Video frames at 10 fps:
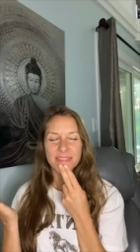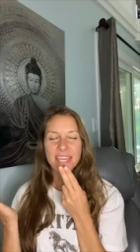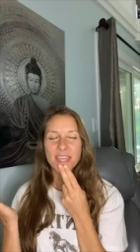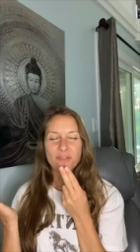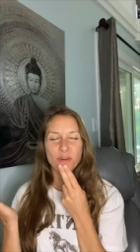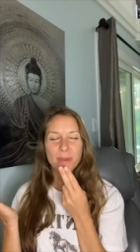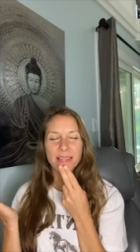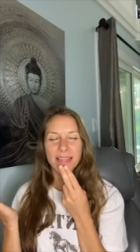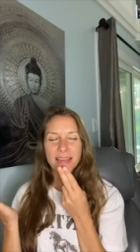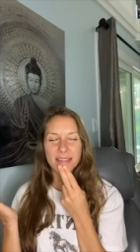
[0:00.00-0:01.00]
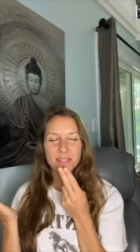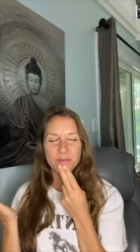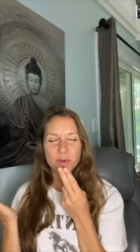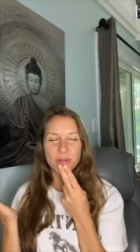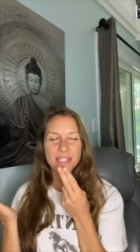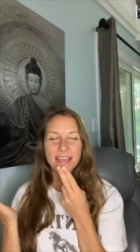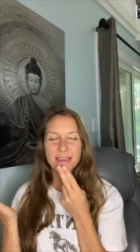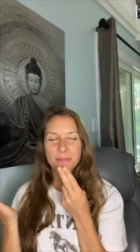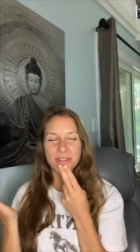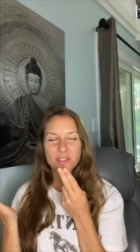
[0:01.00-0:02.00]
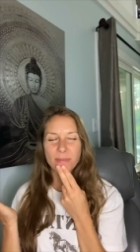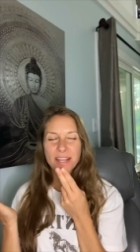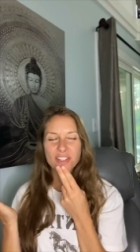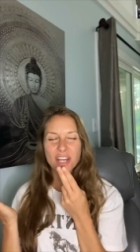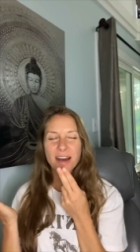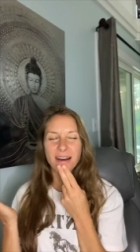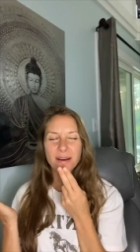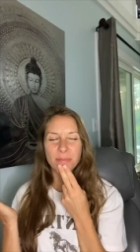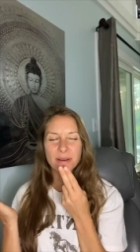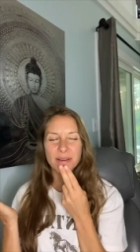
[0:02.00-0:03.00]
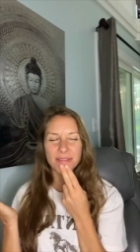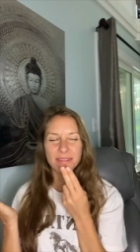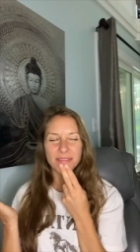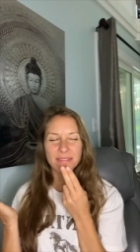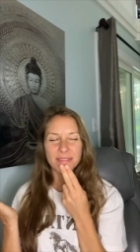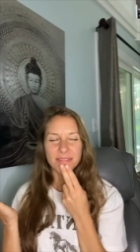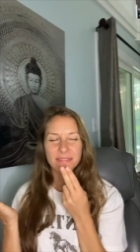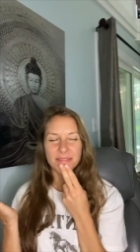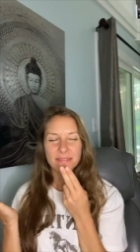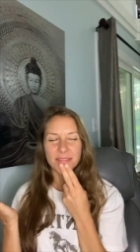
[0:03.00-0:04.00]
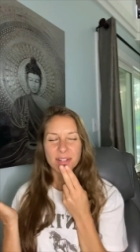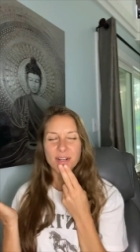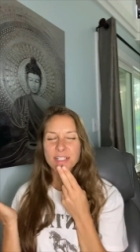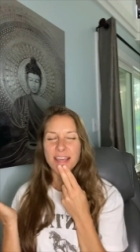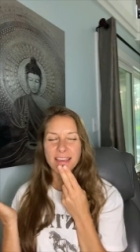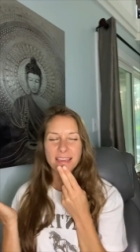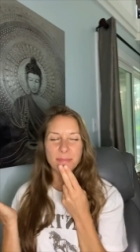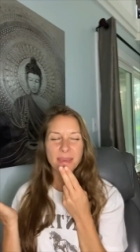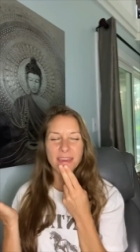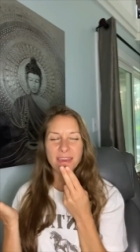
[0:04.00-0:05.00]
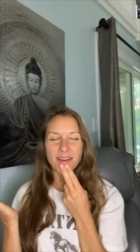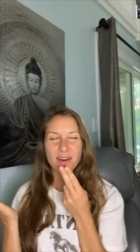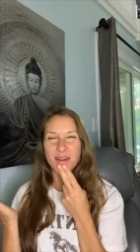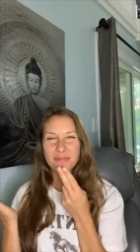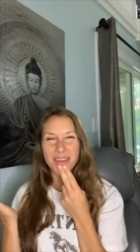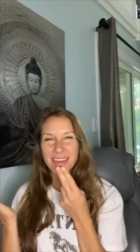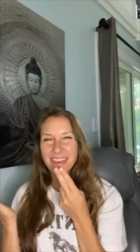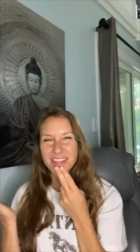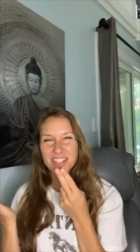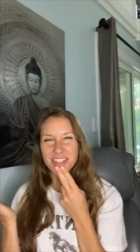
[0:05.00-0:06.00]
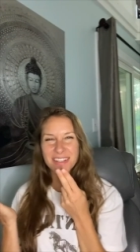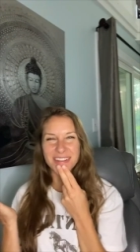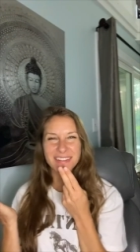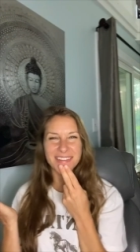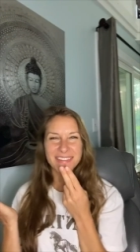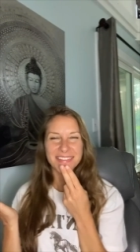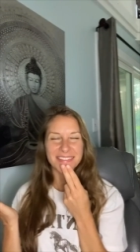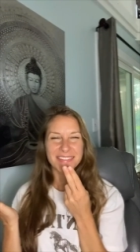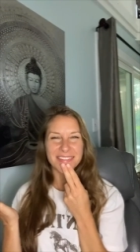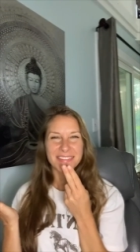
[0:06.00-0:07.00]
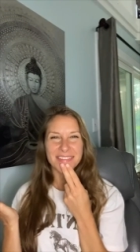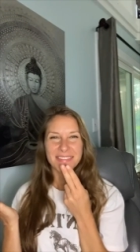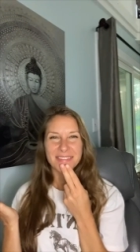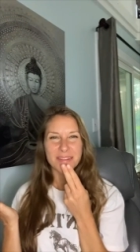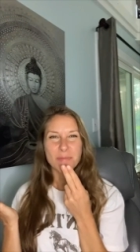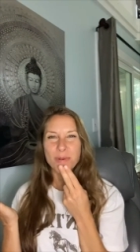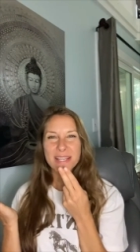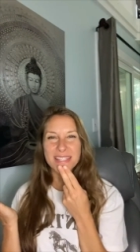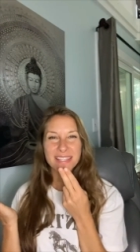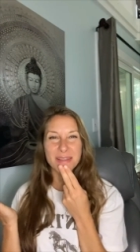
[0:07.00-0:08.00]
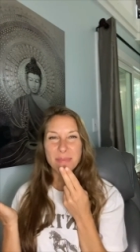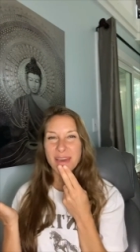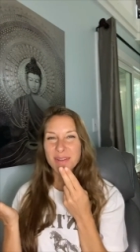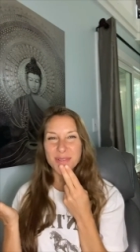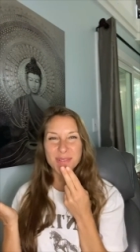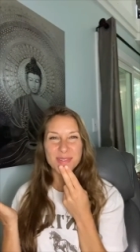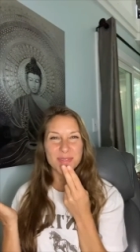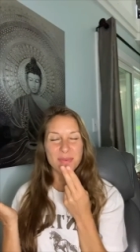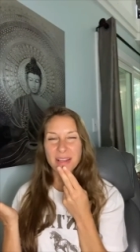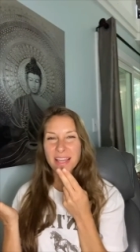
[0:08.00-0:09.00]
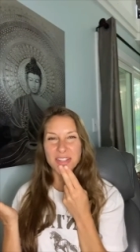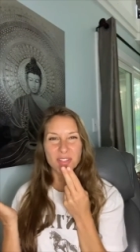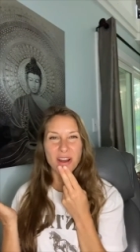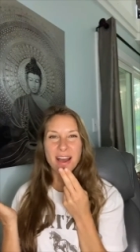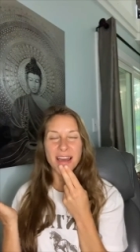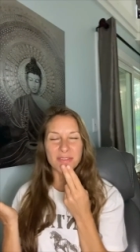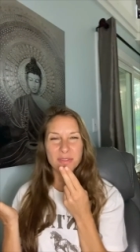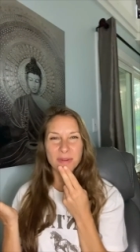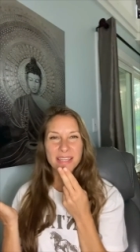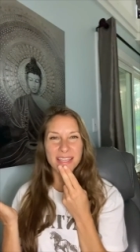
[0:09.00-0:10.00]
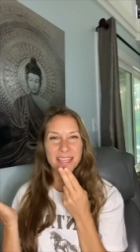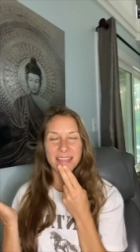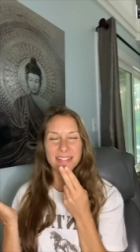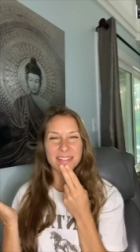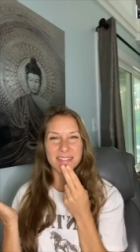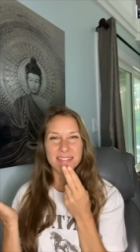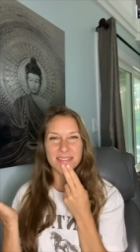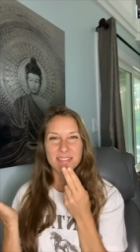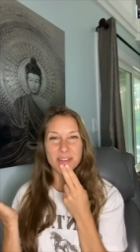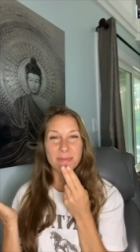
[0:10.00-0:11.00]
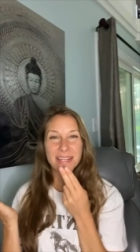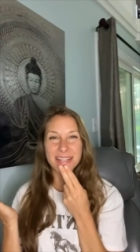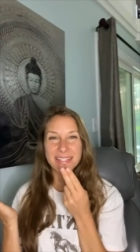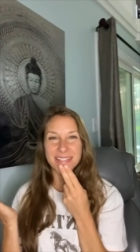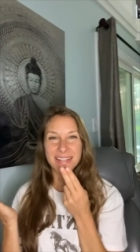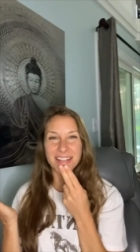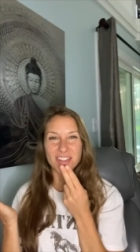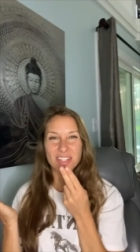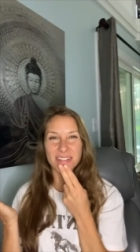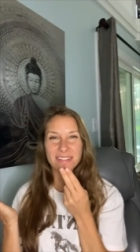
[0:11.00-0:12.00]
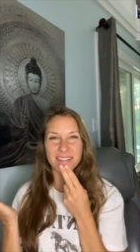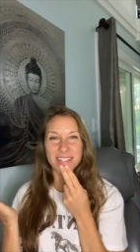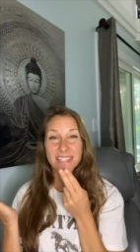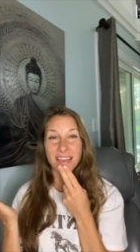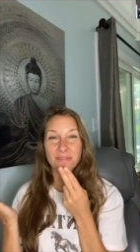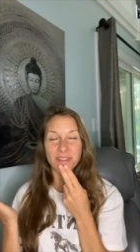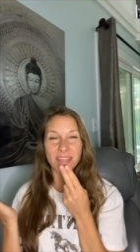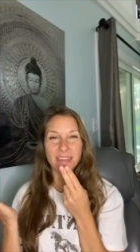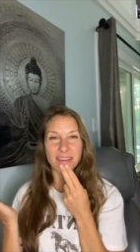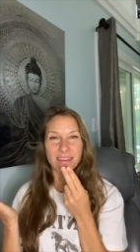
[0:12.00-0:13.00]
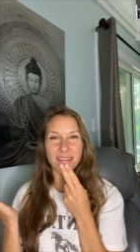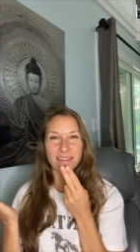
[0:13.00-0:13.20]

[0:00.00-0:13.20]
Thank you for my legs for taking me to my job or taking me on vacation, pressing the pedals while I drive so I can get to my destination safely.